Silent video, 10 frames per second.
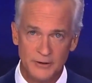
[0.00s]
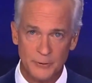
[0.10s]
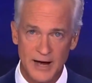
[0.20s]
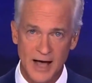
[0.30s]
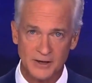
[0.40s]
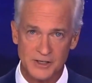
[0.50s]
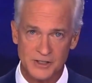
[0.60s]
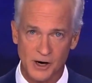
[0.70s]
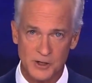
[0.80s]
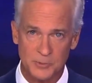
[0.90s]
The reality
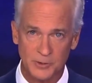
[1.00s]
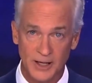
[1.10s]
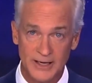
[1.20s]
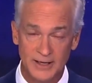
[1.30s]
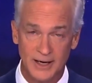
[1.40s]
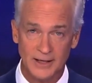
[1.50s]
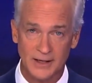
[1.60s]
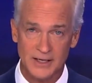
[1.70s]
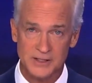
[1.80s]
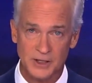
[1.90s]
star's plight
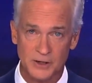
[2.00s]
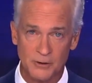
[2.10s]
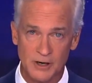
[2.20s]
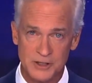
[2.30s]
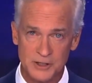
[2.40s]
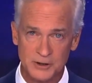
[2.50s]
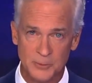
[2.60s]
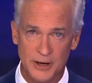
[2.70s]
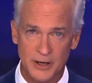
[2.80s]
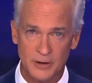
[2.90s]
highlights the congressional
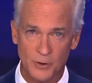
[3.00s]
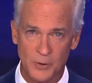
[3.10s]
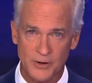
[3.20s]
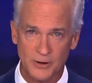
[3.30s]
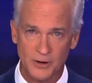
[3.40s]
debate over whether